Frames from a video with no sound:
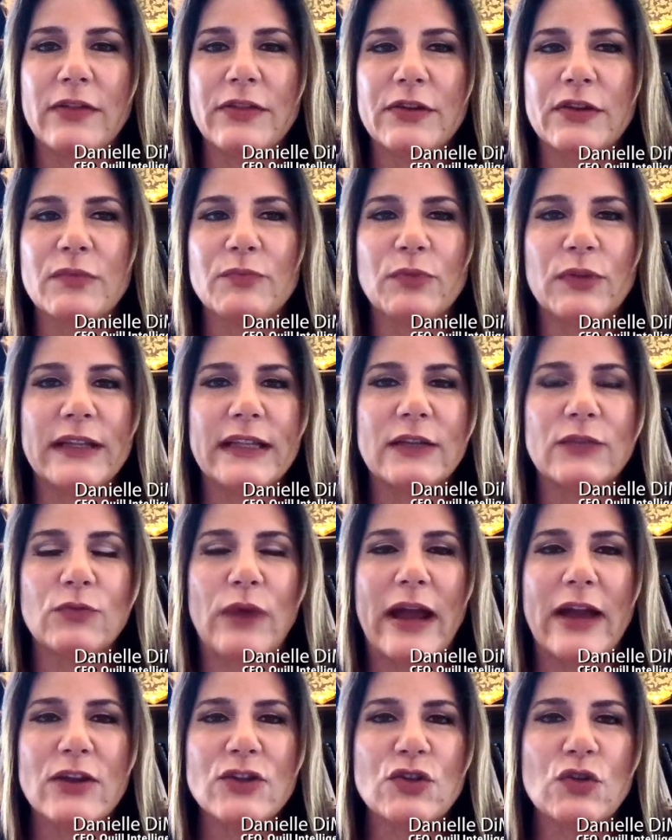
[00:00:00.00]
They're completely
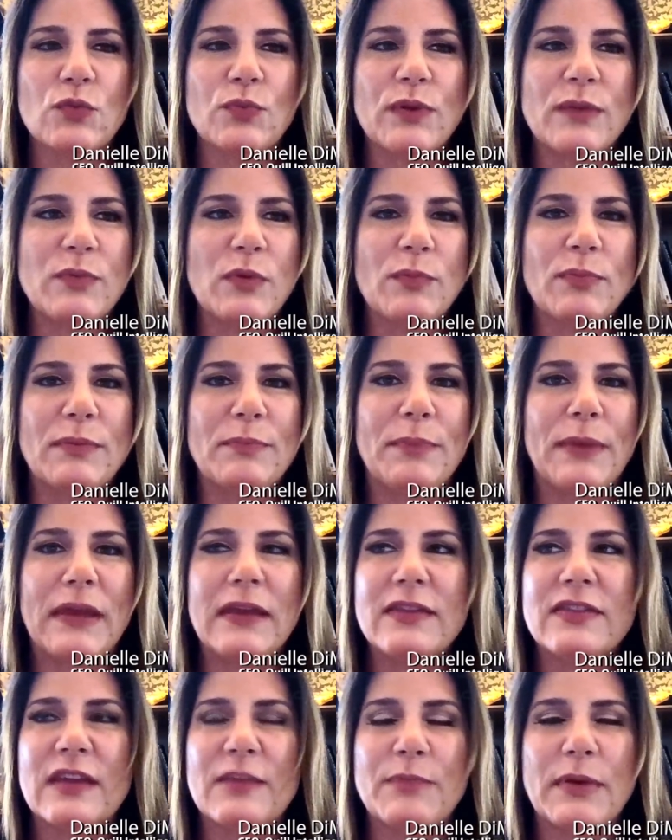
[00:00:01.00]
rational people. But
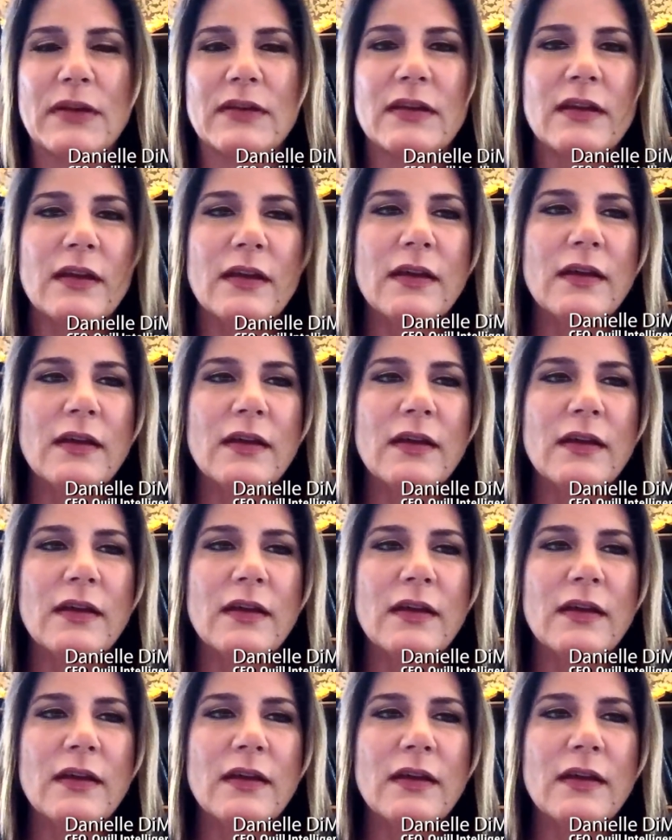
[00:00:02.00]
B, they've been